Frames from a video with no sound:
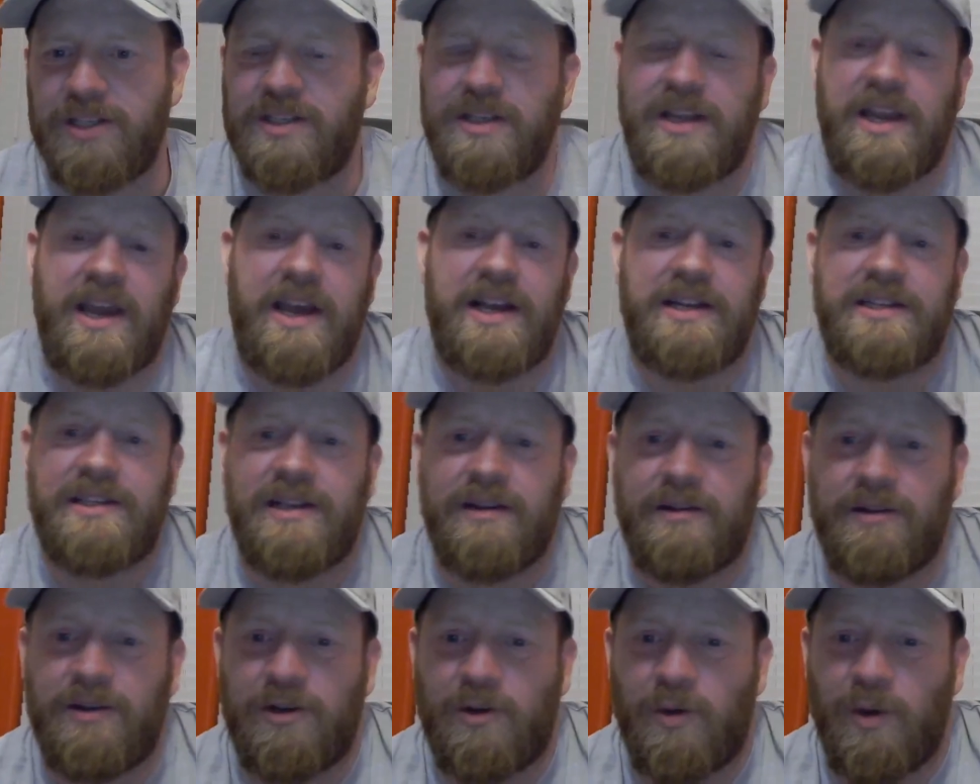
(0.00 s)
Just a cache
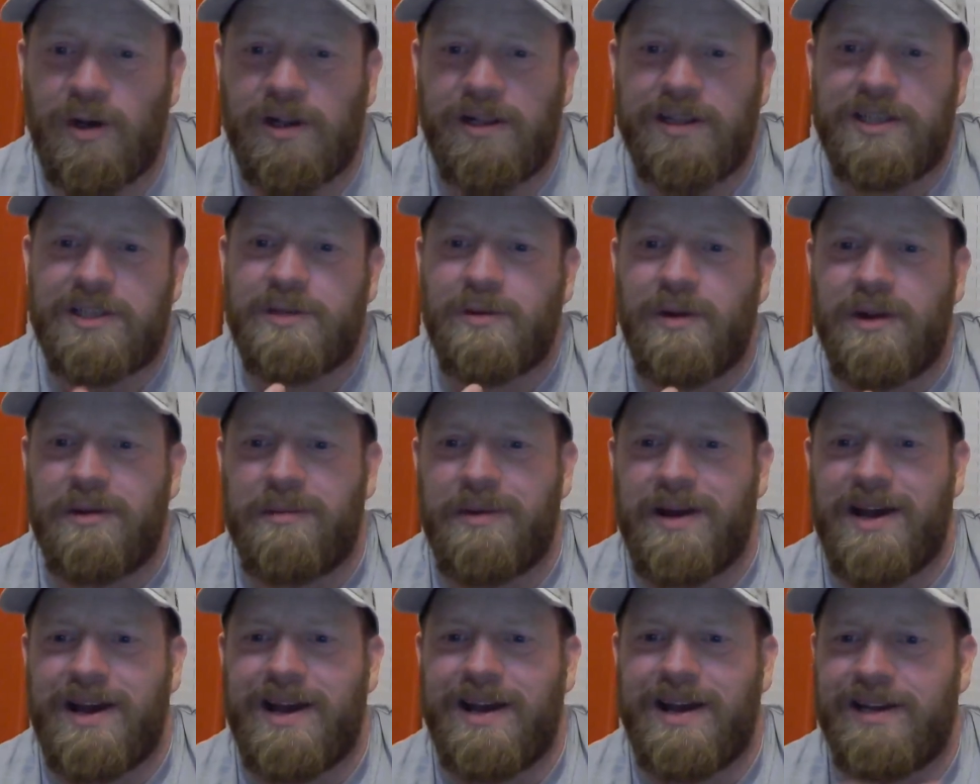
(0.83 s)
that I'm going to quickly swing
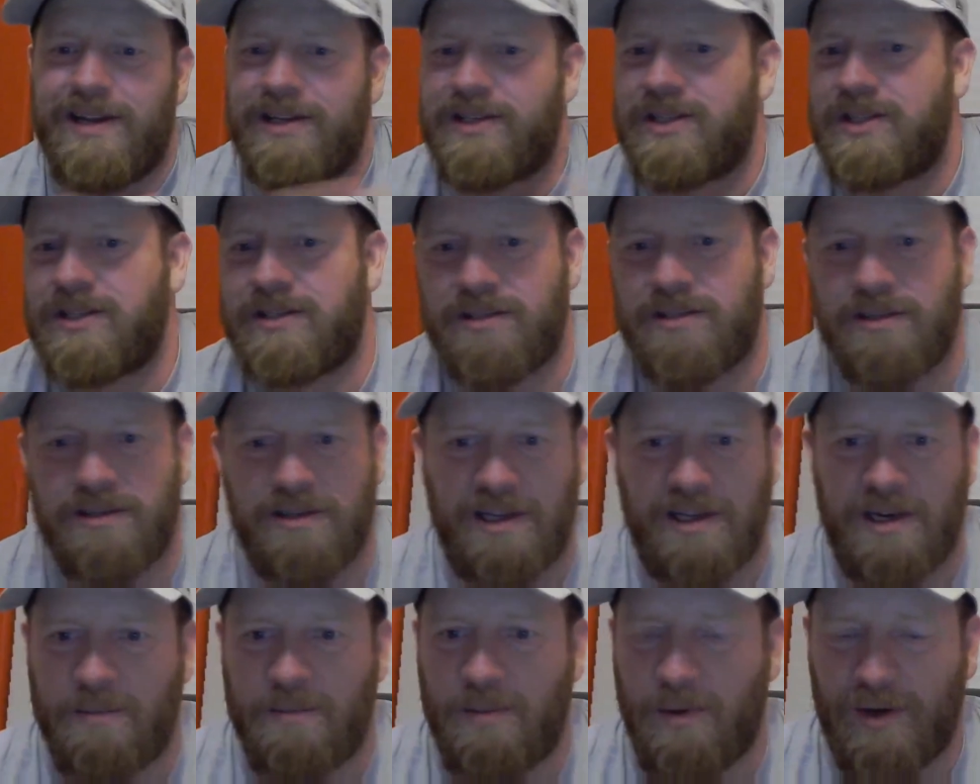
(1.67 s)
by, and it's just
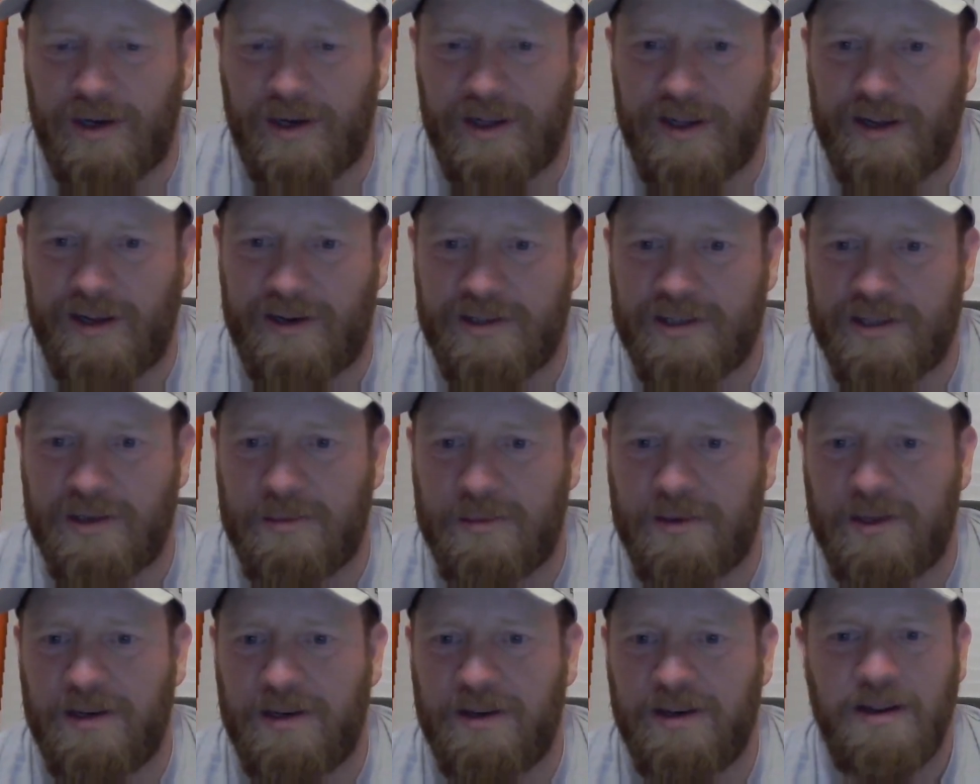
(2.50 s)
in a parking lot or
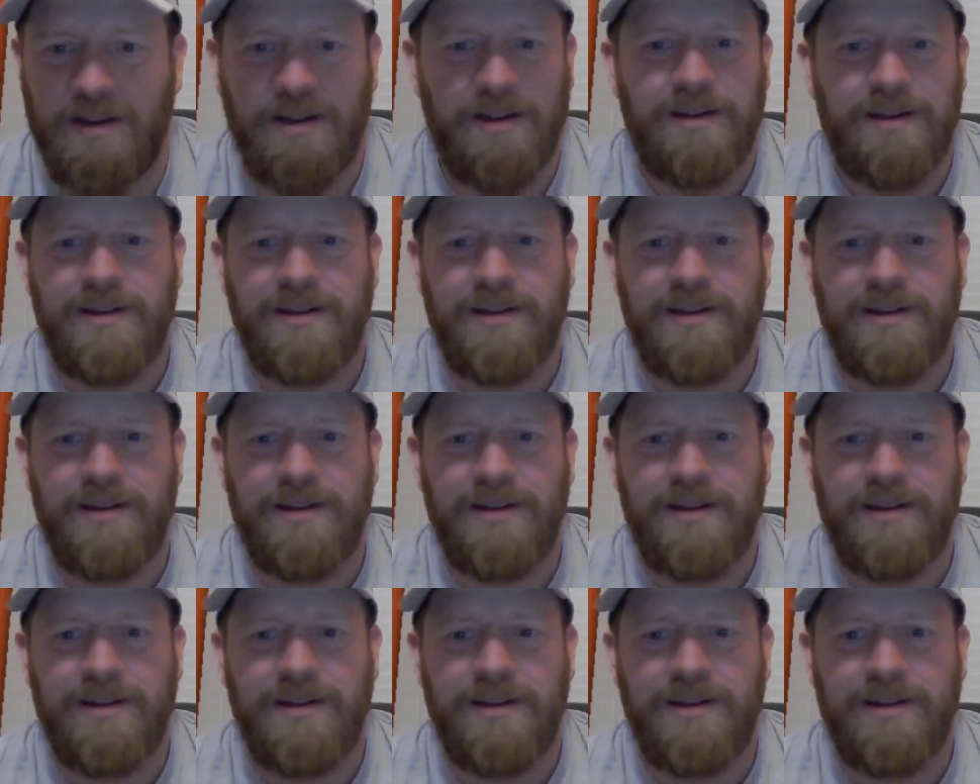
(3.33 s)
something.